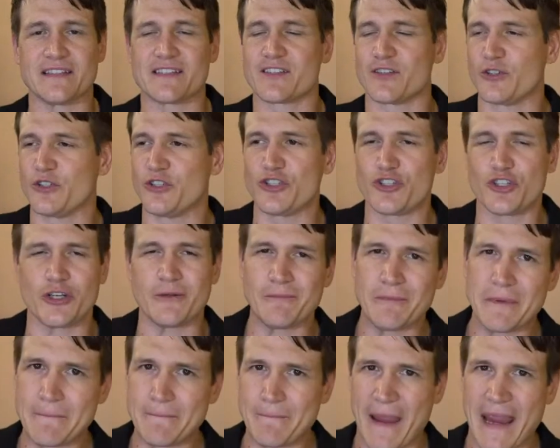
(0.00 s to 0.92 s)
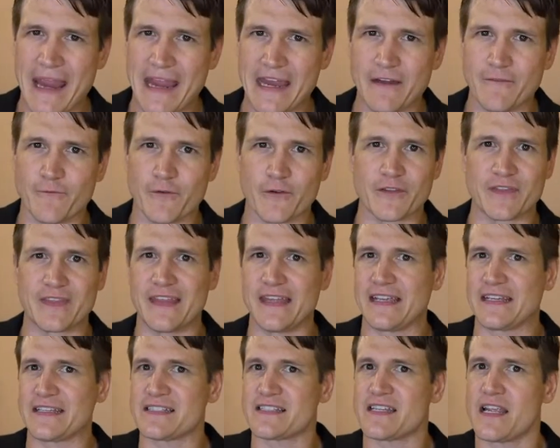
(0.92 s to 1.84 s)
And so you shouldn't be paying for
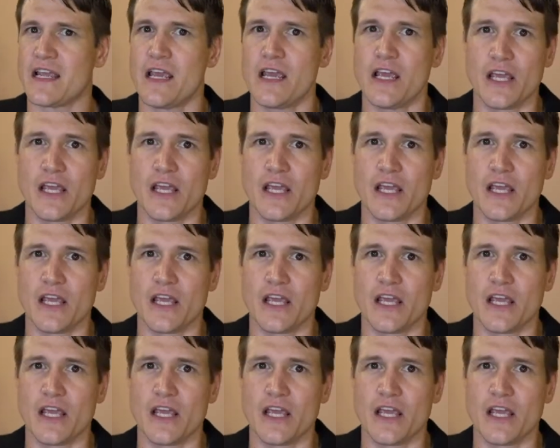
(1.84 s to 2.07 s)
things.